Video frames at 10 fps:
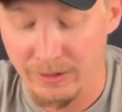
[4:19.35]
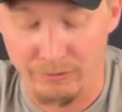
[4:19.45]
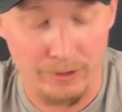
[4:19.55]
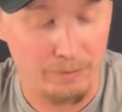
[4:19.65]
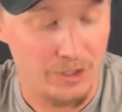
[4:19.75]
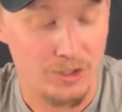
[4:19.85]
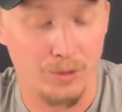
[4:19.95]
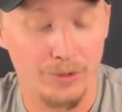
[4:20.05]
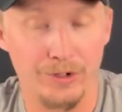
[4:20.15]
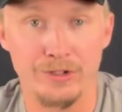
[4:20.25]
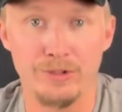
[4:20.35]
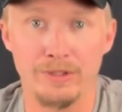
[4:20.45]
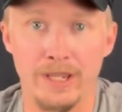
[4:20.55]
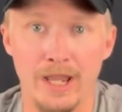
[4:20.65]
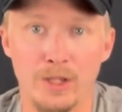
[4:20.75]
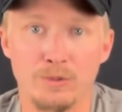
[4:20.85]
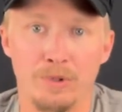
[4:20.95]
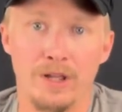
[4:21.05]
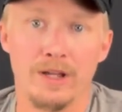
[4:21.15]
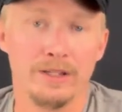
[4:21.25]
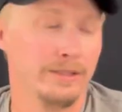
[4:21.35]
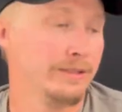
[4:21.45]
from the shoulder to the gas block